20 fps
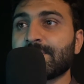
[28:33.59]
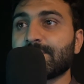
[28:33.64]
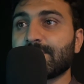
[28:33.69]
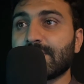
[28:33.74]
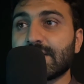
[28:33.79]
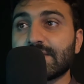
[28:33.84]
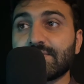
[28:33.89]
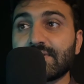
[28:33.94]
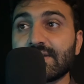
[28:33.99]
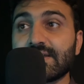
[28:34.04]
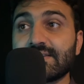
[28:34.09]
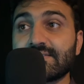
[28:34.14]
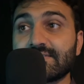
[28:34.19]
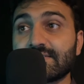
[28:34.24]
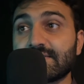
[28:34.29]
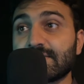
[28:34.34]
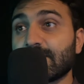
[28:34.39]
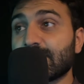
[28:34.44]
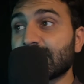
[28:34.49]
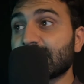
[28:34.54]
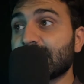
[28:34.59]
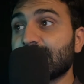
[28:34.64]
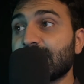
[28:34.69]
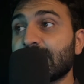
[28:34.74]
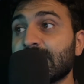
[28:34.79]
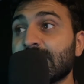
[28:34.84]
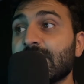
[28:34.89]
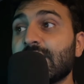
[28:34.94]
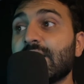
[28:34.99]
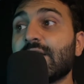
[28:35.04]
By the way, it's not
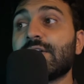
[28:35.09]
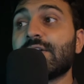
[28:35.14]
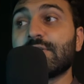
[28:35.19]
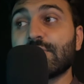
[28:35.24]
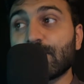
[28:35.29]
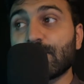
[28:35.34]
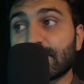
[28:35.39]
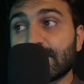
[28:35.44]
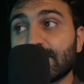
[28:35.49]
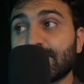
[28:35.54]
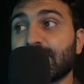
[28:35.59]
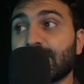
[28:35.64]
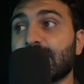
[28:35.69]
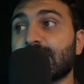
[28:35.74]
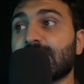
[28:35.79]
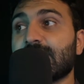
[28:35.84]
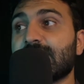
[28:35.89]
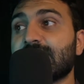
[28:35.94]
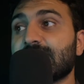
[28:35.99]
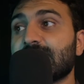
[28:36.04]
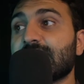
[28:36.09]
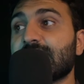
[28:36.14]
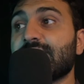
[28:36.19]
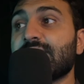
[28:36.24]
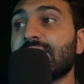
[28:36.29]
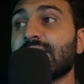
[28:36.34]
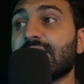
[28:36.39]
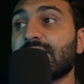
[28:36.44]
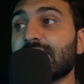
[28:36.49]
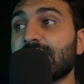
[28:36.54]
giving not defined, it is
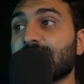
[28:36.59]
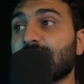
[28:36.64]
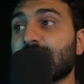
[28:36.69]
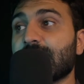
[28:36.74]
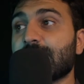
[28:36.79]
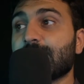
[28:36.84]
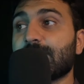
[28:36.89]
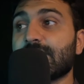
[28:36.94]
giving undefined.